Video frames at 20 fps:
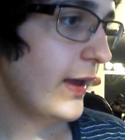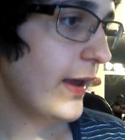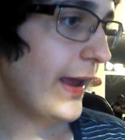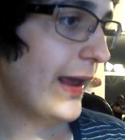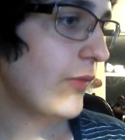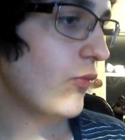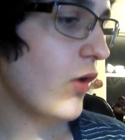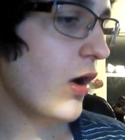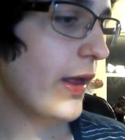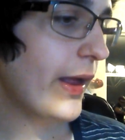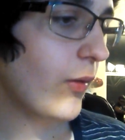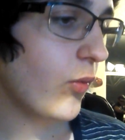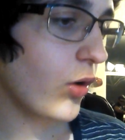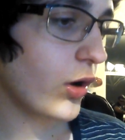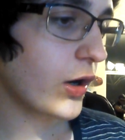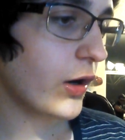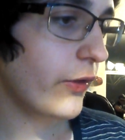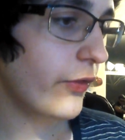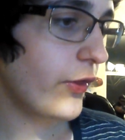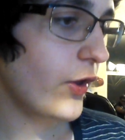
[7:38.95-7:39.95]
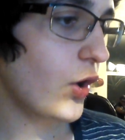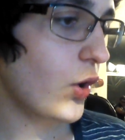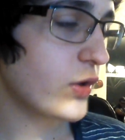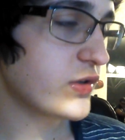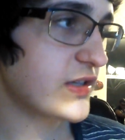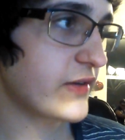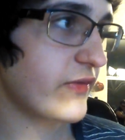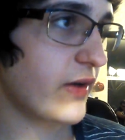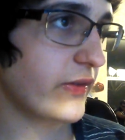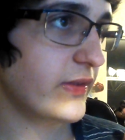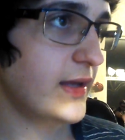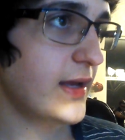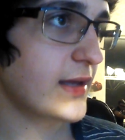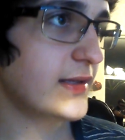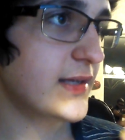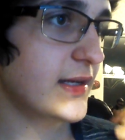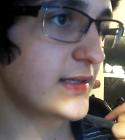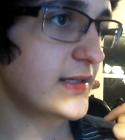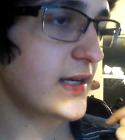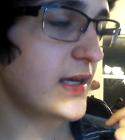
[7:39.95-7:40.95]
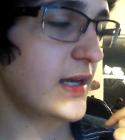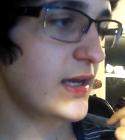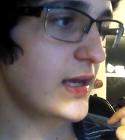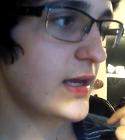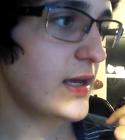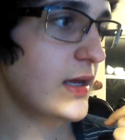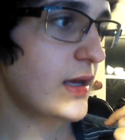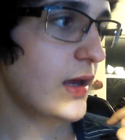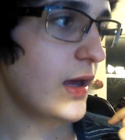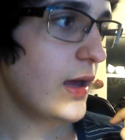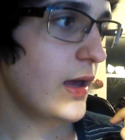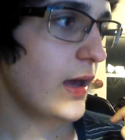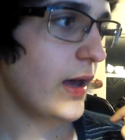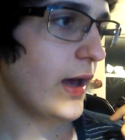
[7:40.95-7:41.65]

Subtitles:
And while I work on those, I've got the ATTE,